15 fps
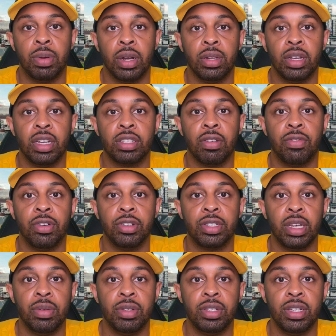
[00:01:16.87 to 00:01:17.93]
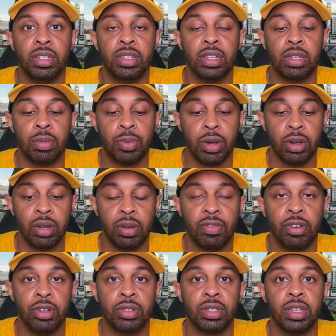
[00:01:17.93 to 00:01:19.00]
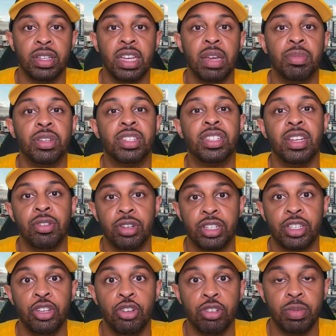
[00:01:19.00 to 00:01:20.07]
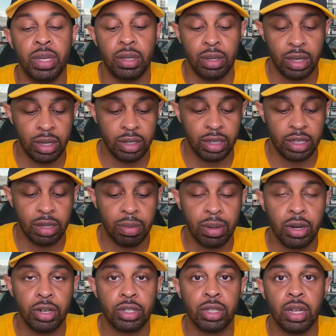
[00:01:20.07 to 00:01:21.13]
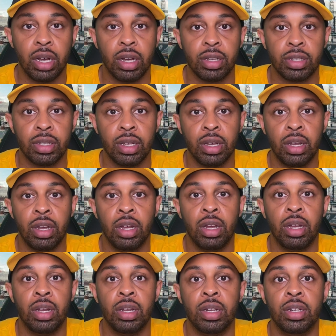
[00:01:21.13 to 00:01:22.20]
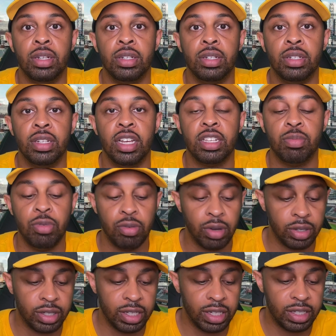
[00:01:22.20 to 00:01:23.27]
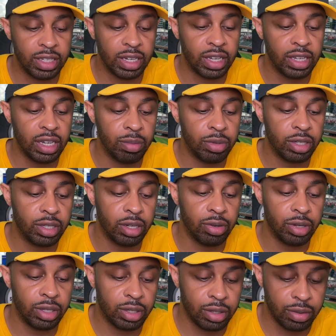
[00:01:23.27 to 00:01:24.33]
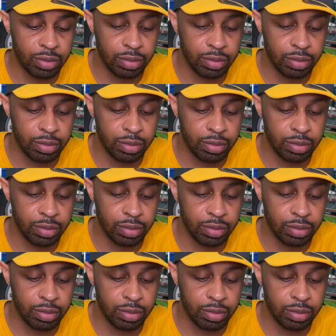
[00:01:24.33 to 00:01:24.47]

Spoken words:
that's the first game of the season that that the Pirates lost. Let's move on to the second game of the series.